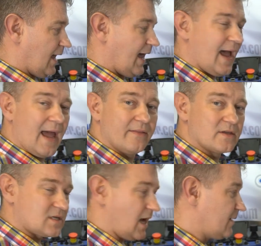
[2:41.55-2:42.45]
And the
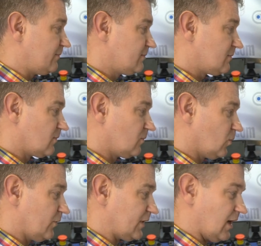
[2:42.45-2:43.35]
same
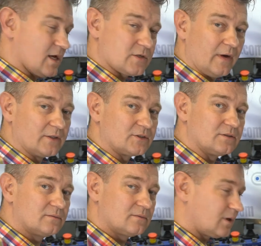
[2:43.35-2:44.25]
with the last function.
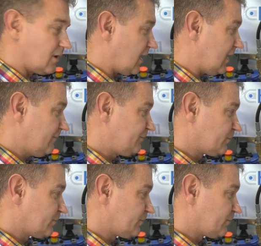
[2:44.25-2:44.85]
Okay.